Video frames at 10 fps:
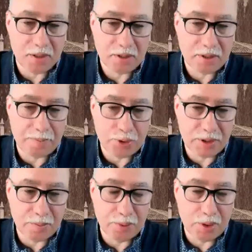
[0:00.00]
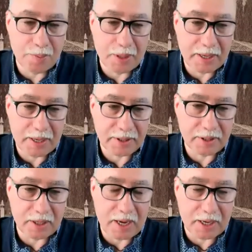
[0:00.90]
Afterwards,
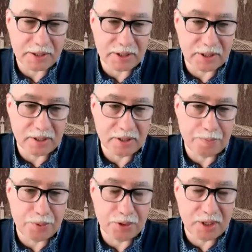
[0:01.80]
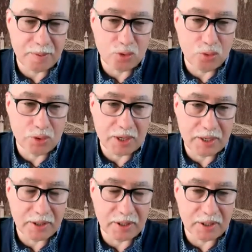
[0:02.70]
there were many actions in
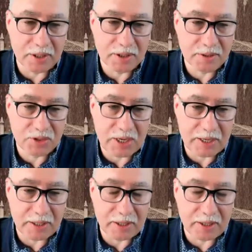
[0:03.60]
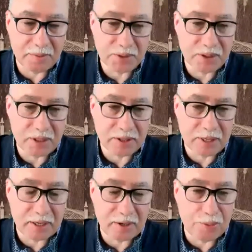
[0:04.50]
support of Ukraine. Of
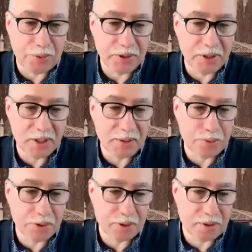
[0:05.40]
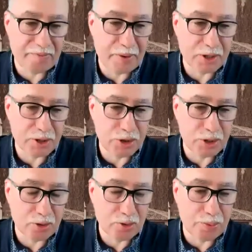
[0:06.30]
course, the Crimean Tatars
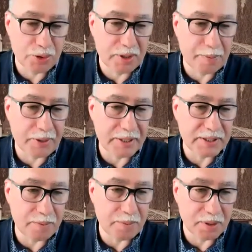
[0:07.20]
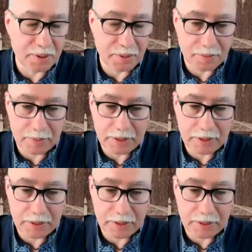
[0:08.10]
were the first to face repression.